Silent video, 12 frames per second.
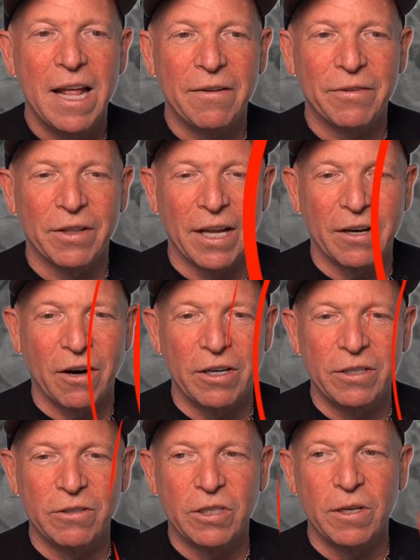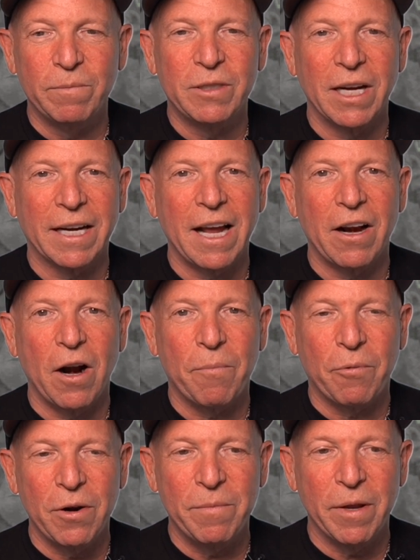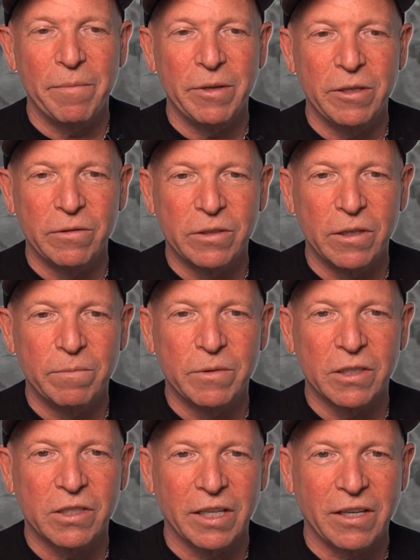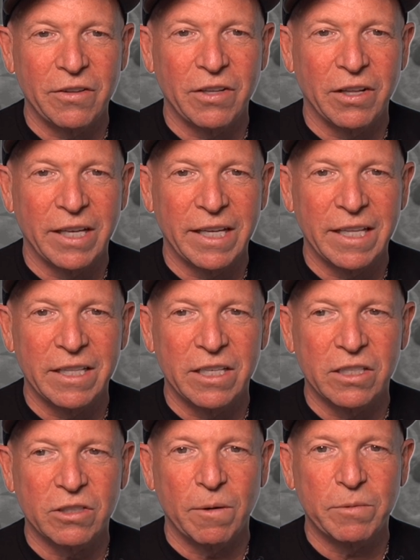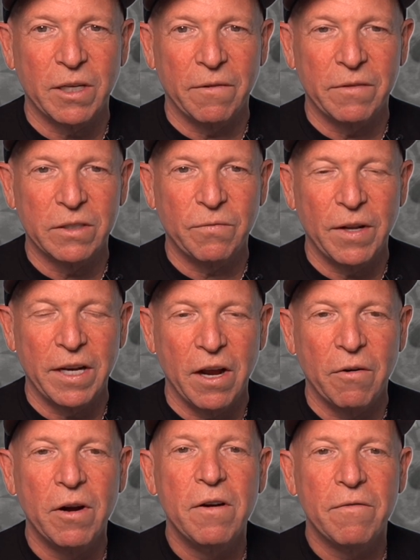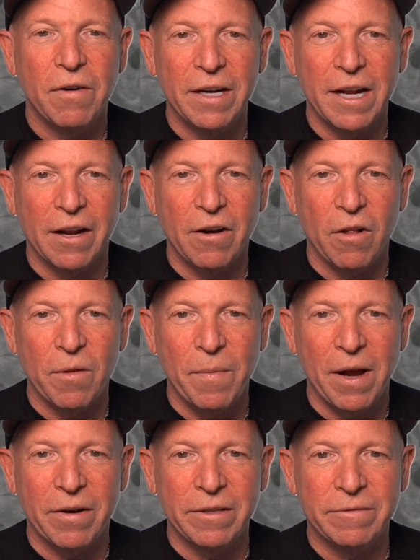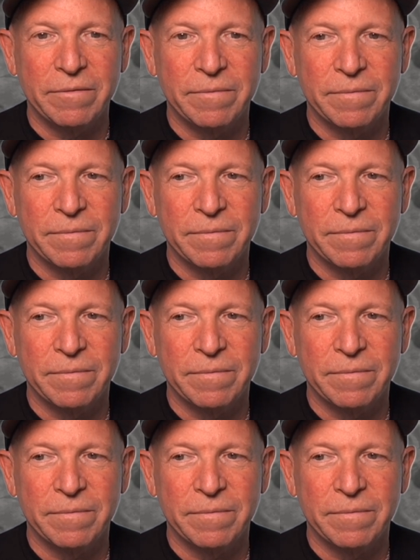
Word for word: and if you like our YouTube, check out our premium YouTube. Just click on the link in the description of this video. Find out all about it.